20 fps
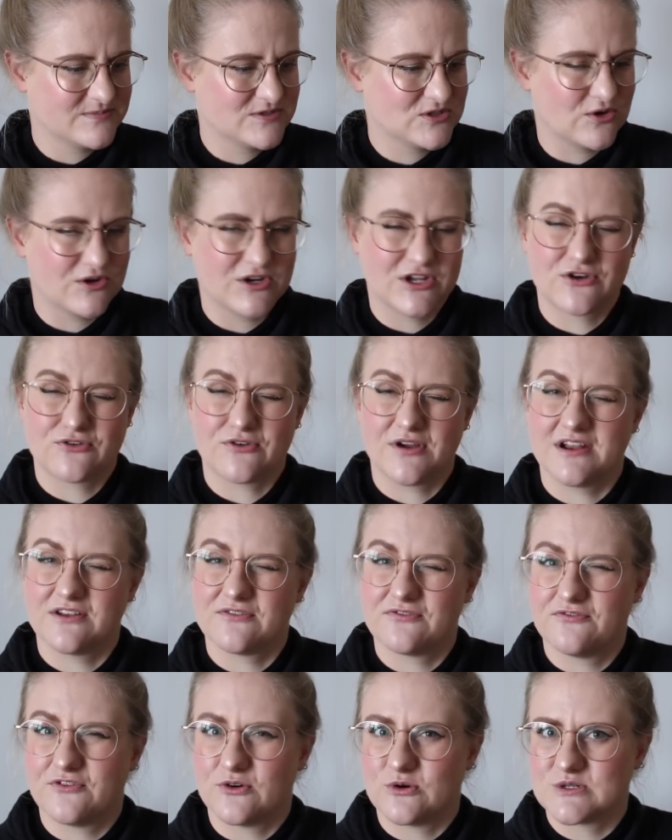joining
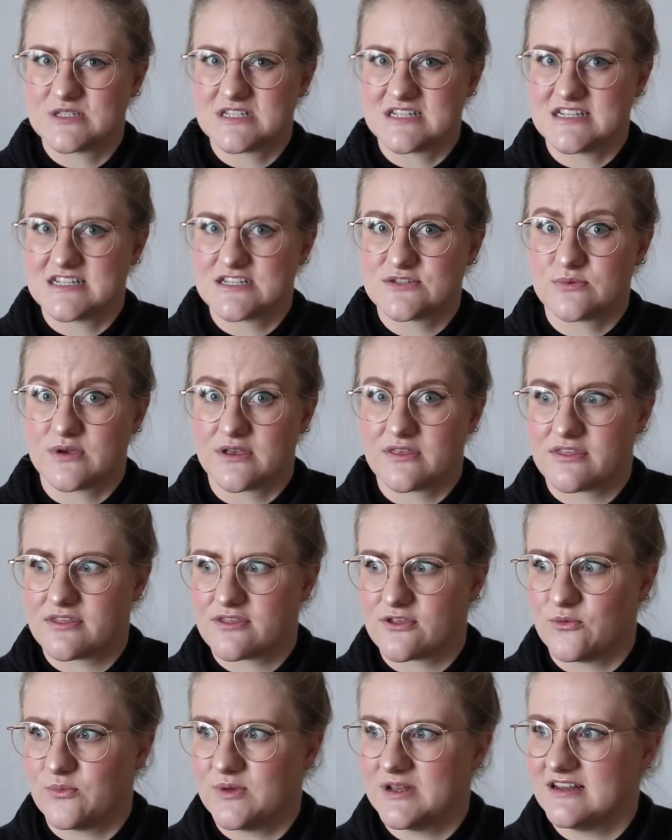creative forces with
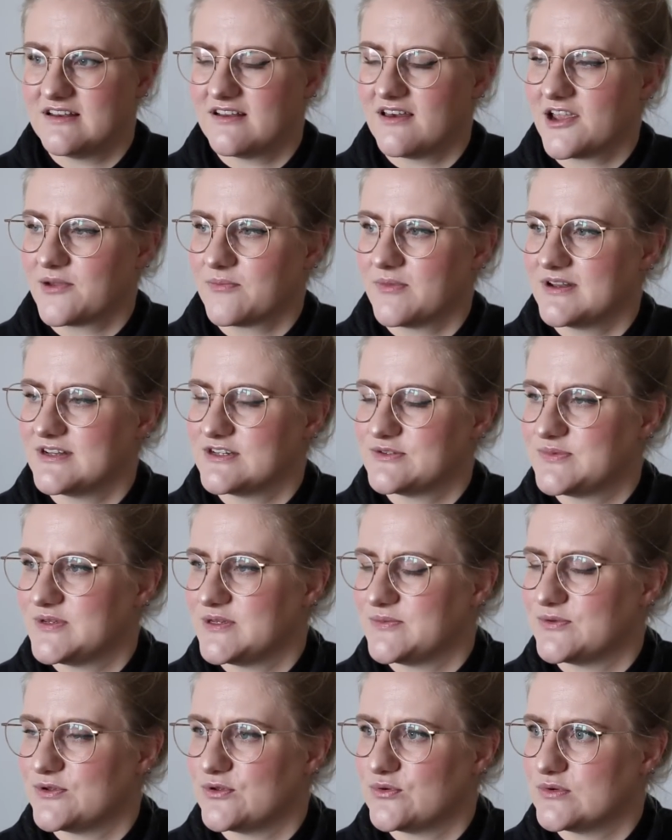so many like-minded
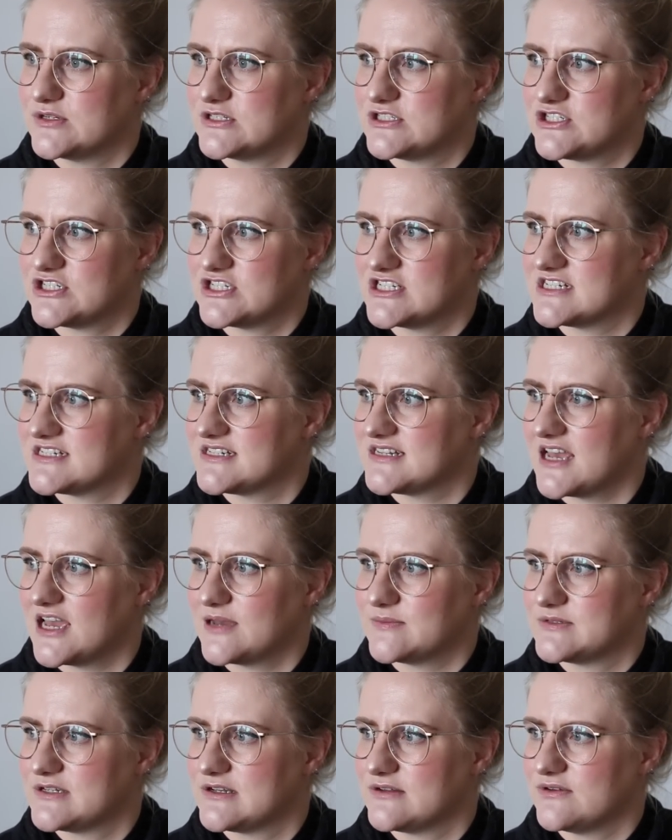people was just
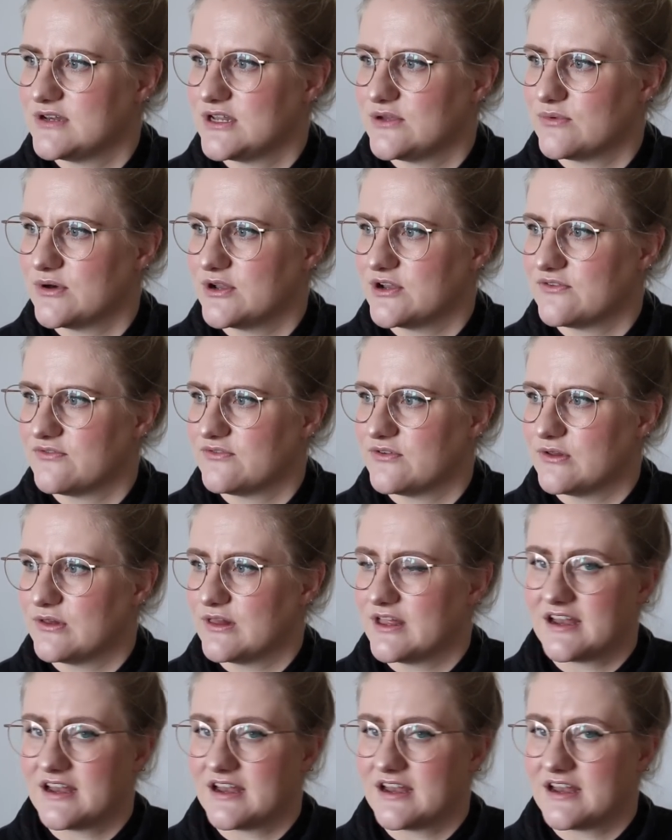absolutely wonderful,